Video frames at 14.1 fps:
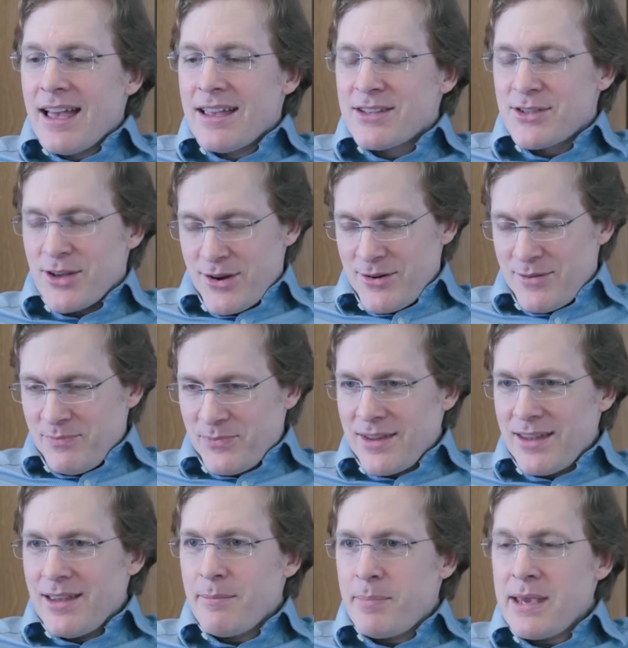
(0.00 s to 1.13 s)
So,
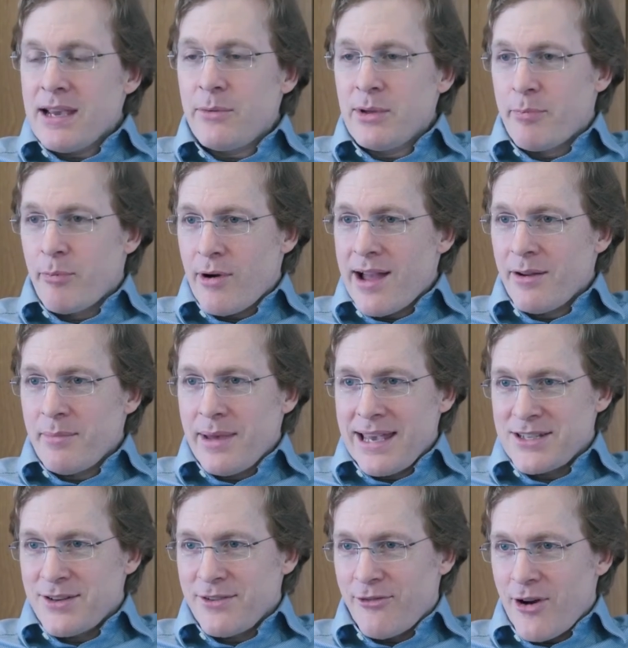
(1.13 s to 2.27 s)
pink with brown
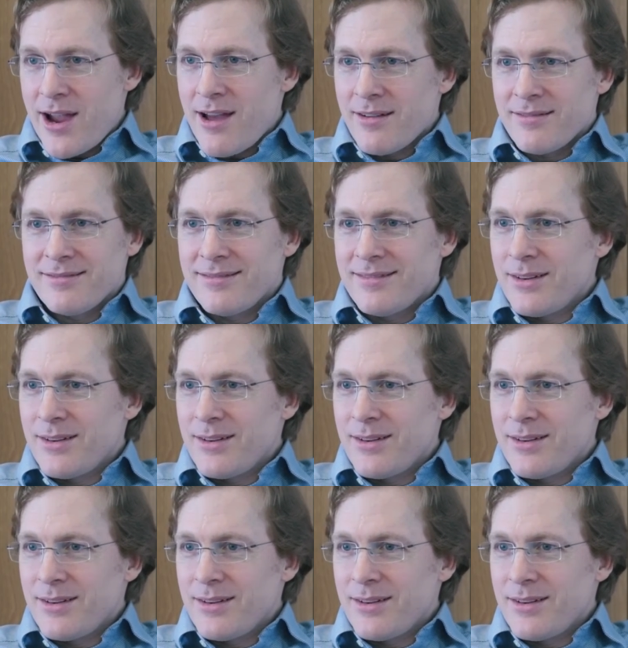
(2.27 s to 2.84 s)
makes you frown.